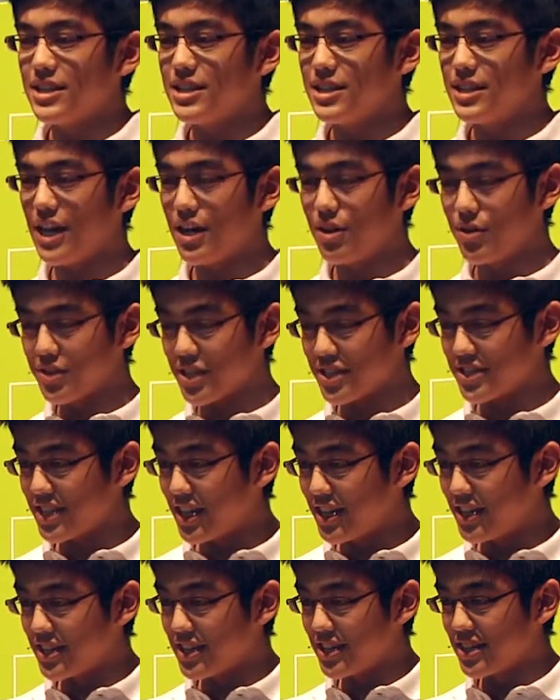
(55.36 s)
Now, the
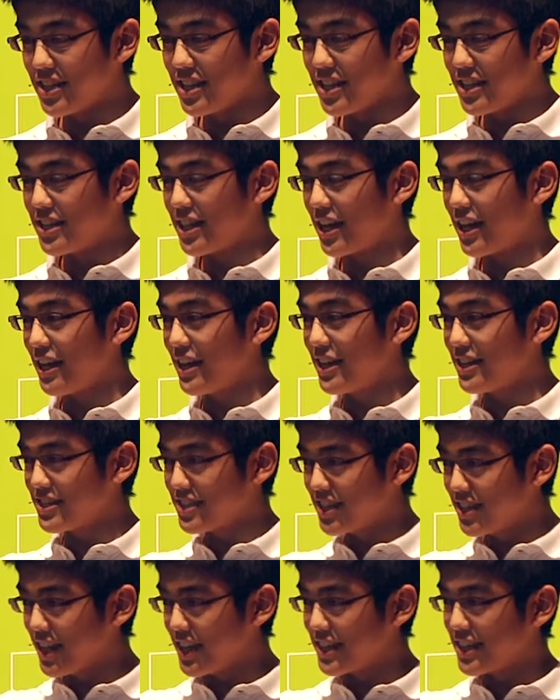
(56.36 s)

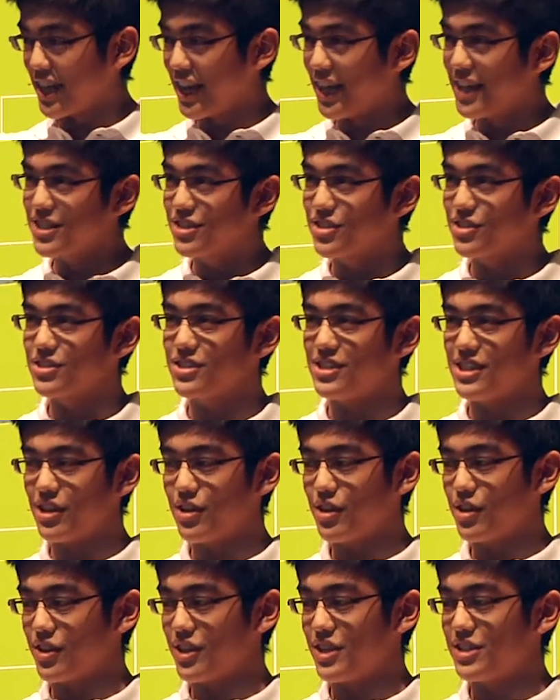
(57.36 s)
sunlight that enters the
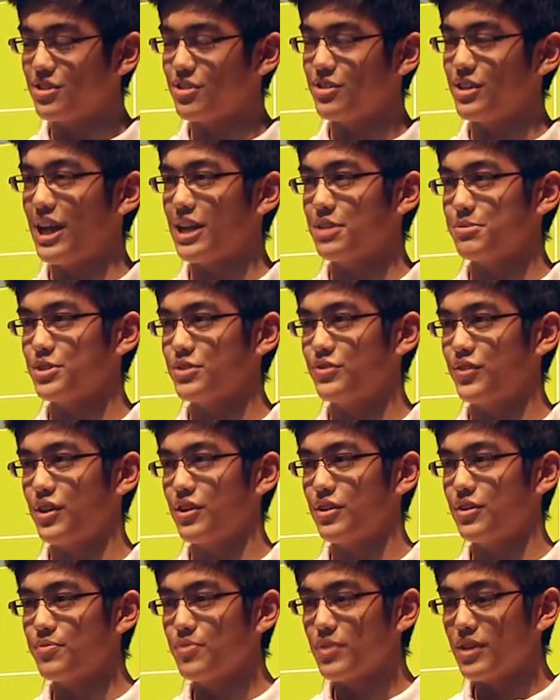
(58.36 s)
Earth into the
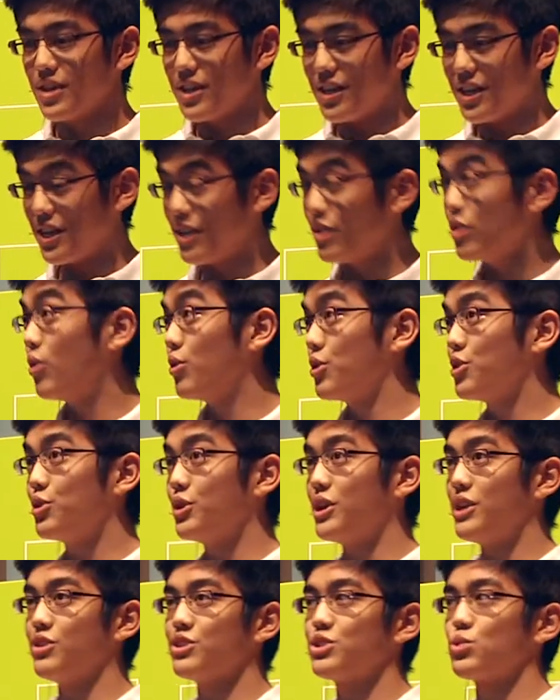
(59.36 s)
atmosphere, although
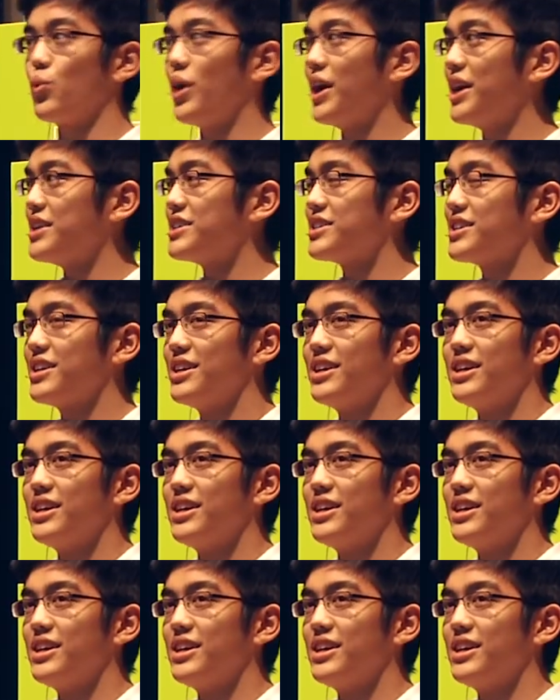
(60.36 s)
it looks white,